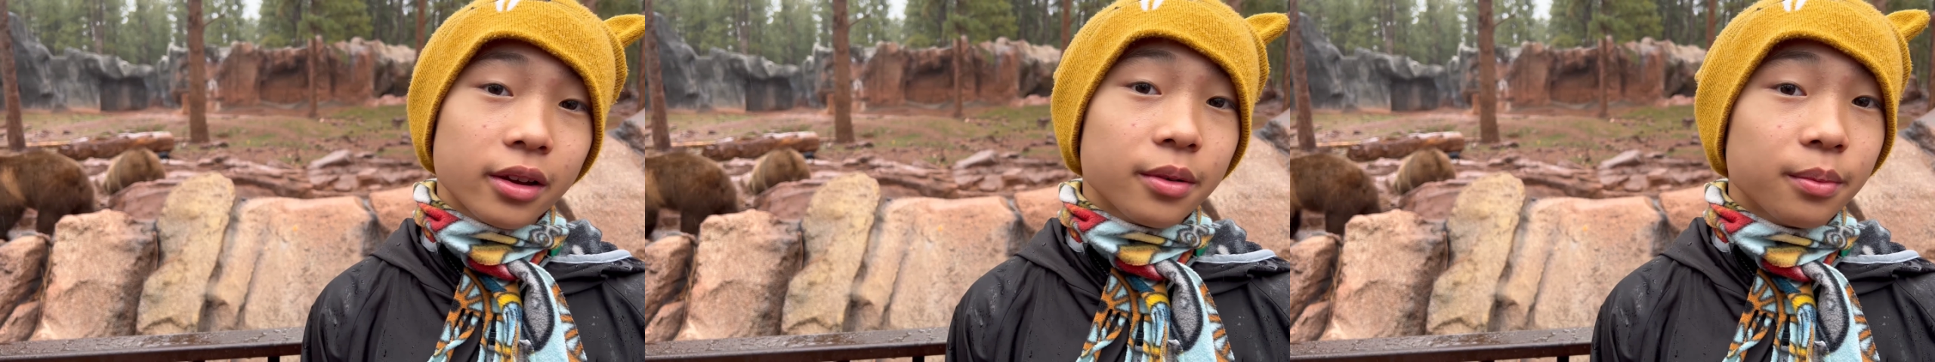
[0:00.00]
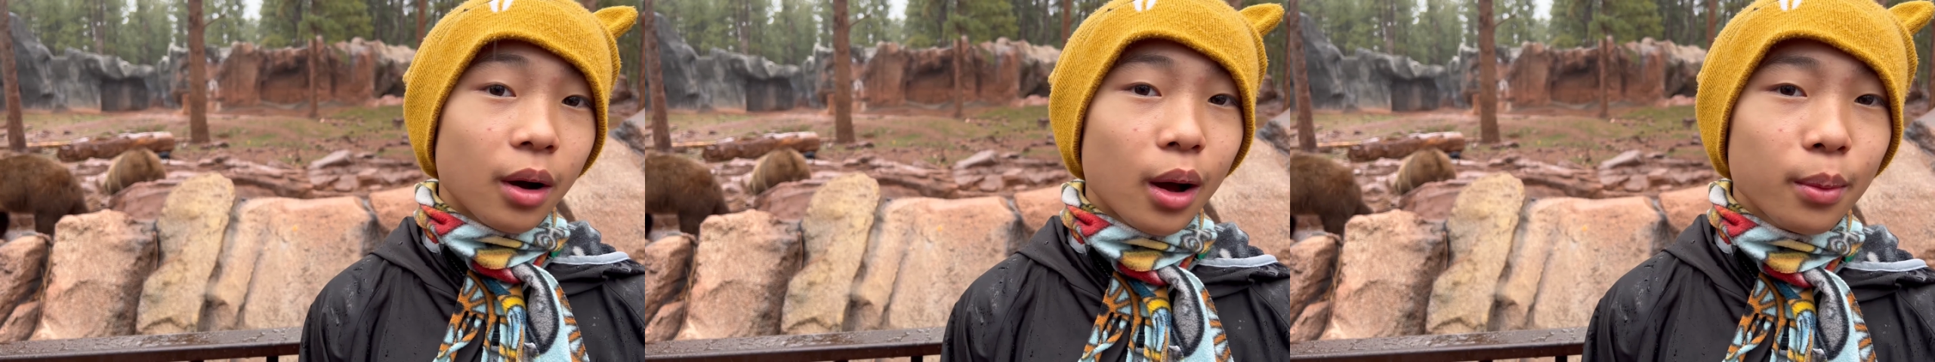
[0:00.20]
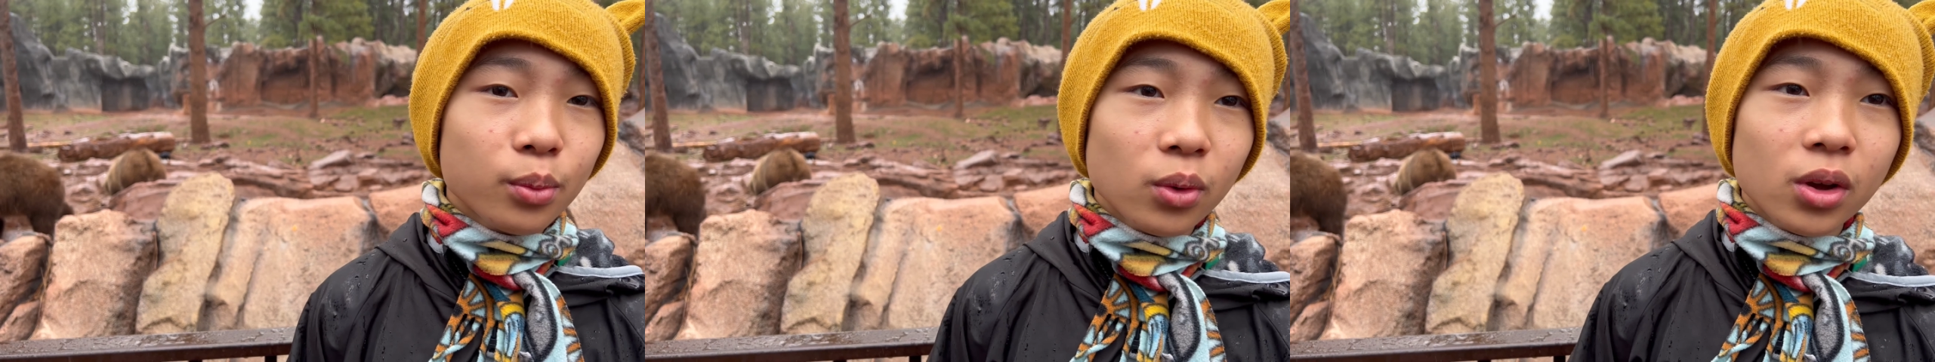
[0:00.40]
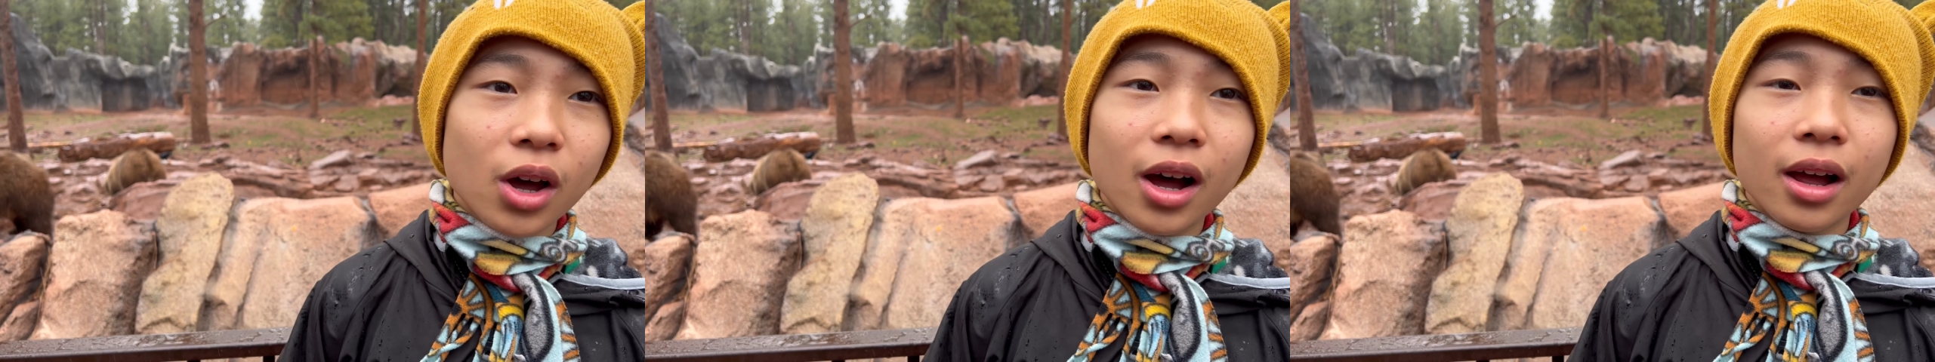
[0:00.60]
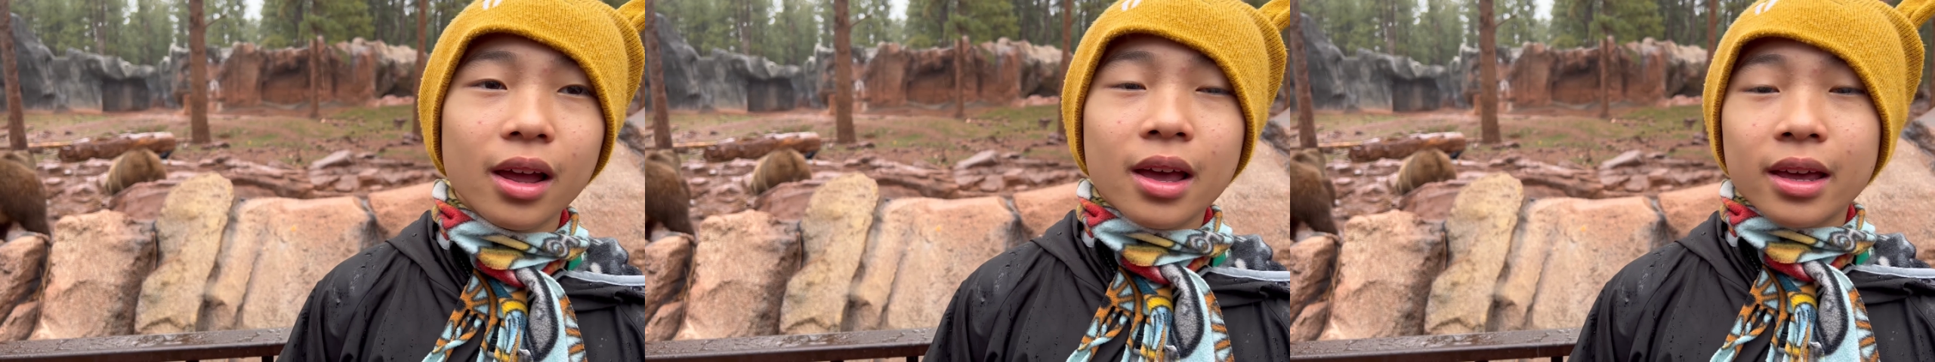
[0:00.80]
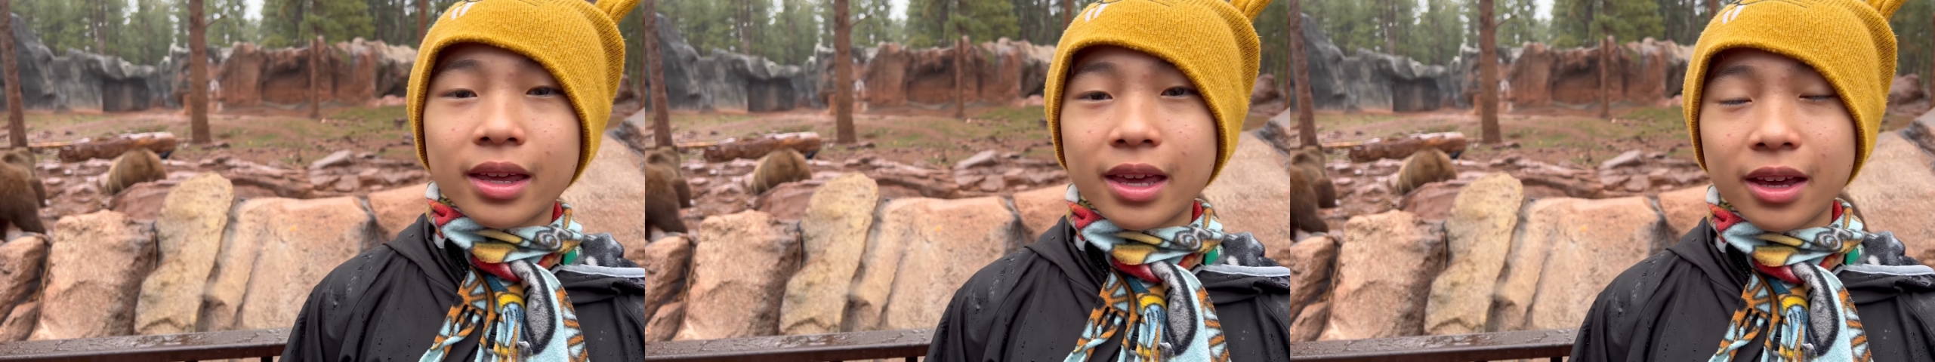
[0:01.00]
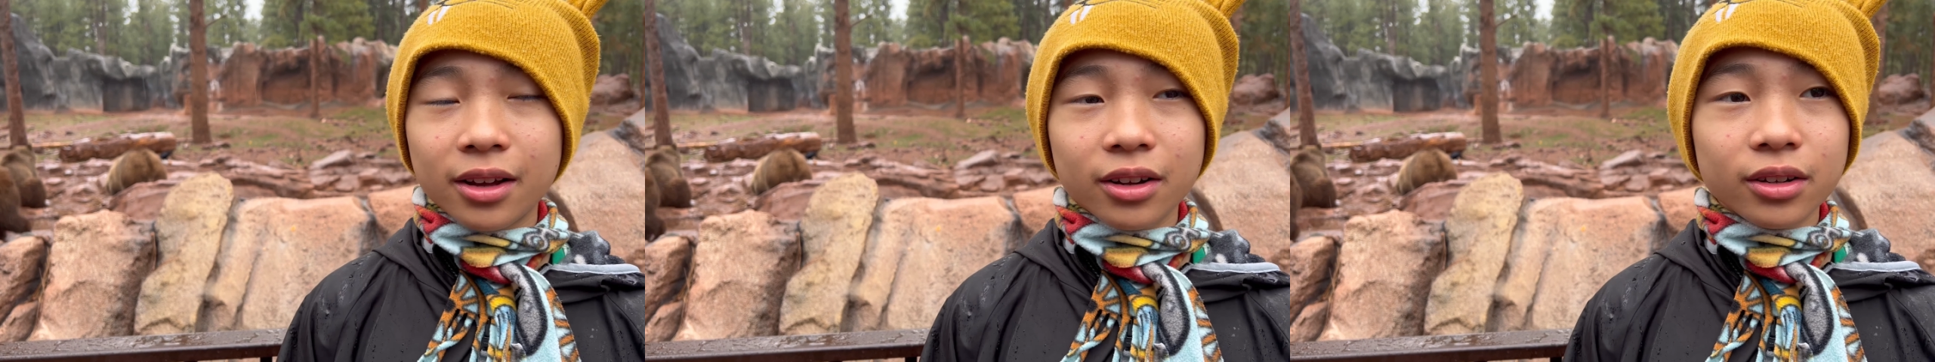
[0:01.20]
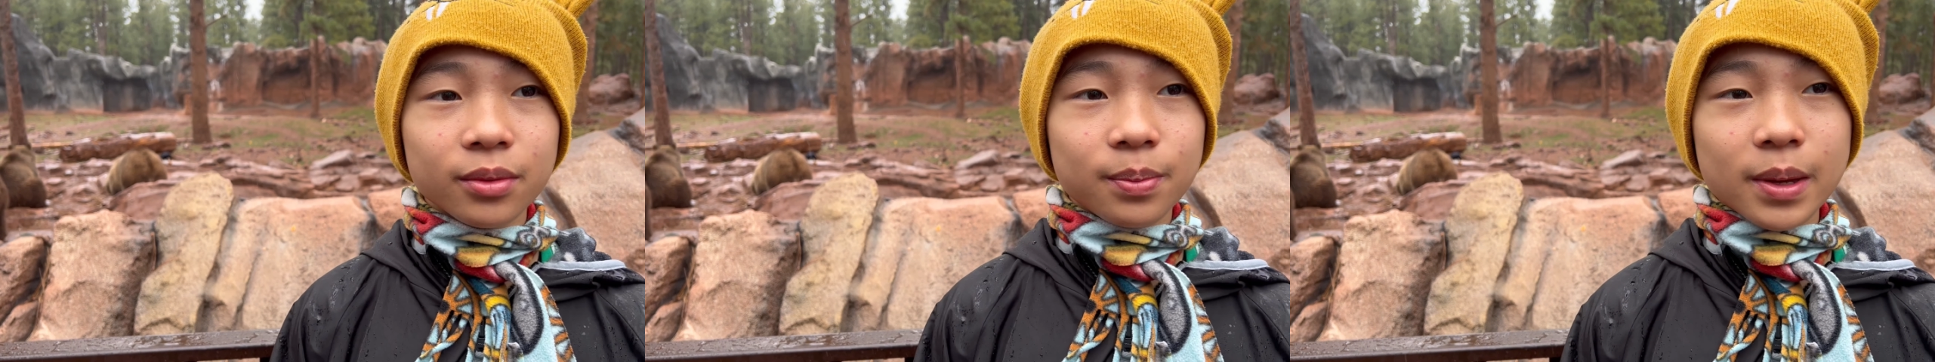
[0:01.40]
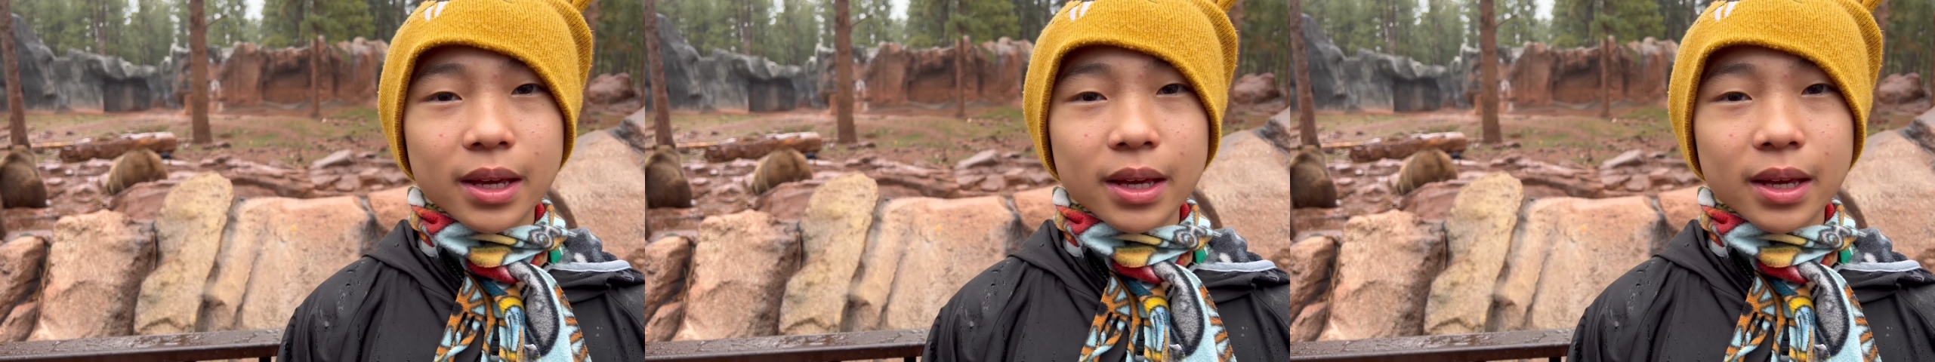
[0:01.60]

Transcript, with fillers: Their mom got killed